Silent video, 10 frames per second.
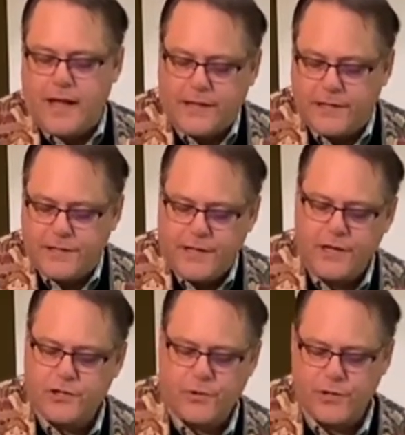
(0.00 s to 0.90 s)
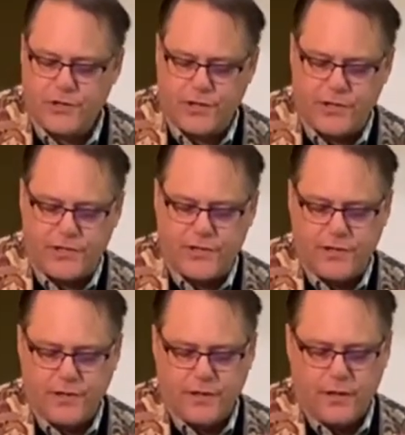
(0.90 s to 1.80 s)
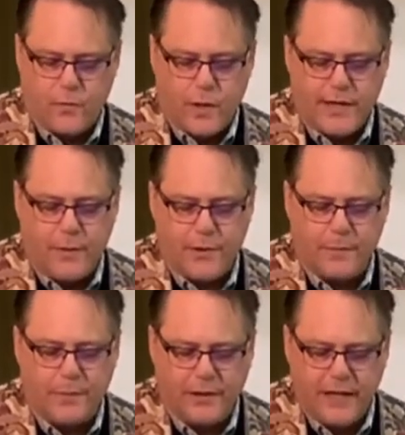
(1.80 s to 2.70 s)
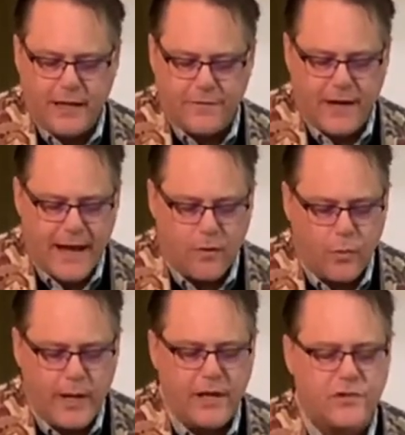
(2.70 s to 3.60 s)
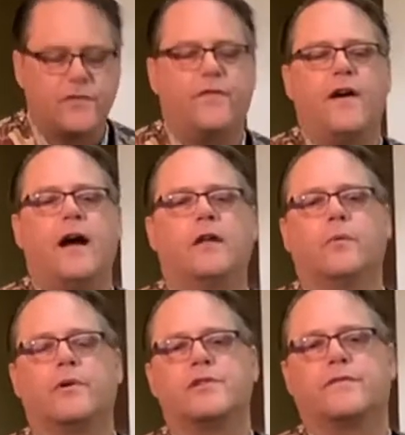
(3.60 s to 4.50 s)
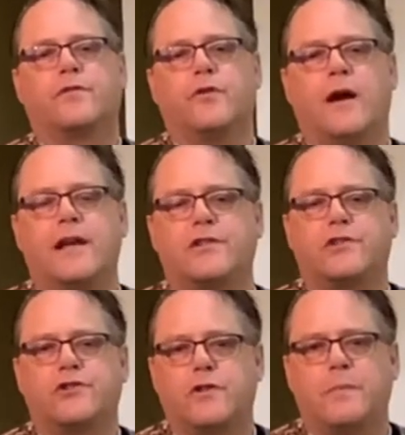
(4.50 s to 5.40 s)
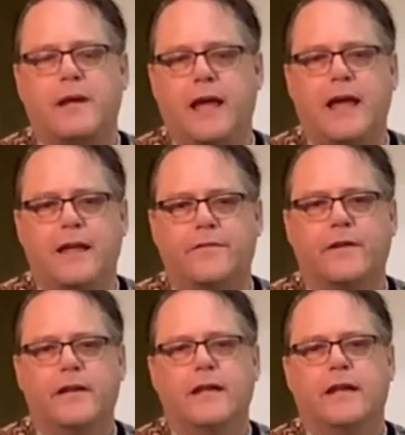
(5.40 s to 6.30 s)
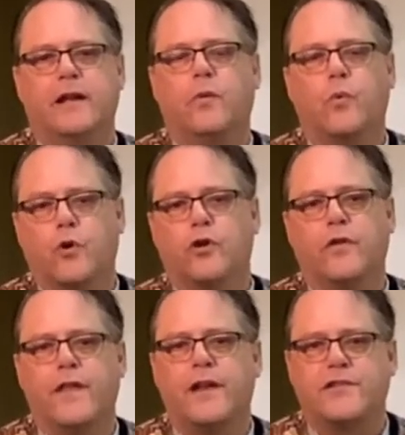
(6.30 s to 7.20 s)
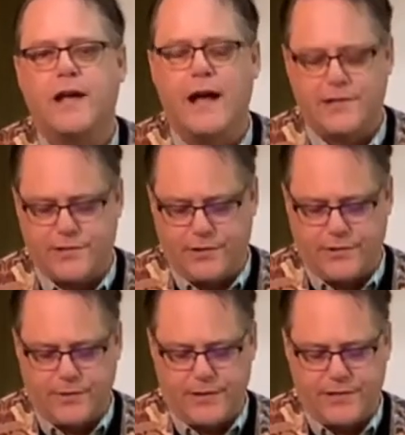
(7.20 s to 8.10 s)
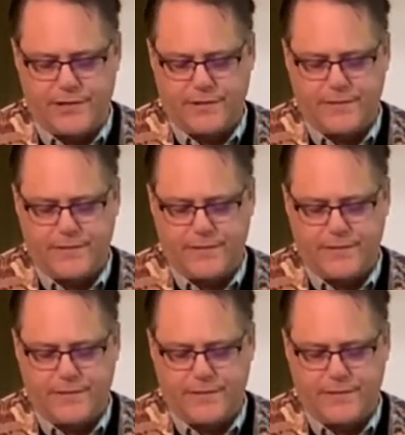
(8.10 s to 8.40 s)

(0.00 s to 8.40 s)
and to teach Christians what they were to believe, and how we as followers of Christ should behave in a world that is hostile to us.